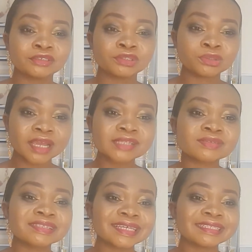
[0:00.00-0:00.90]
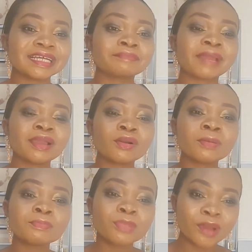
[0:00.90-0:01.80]
trying to say that my
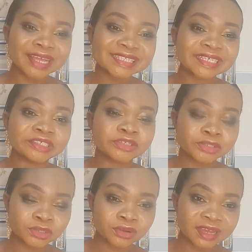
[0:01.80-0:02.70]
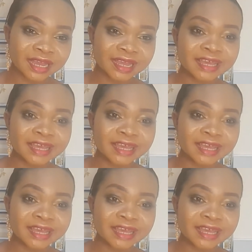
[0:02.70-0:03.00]
own point is stronger.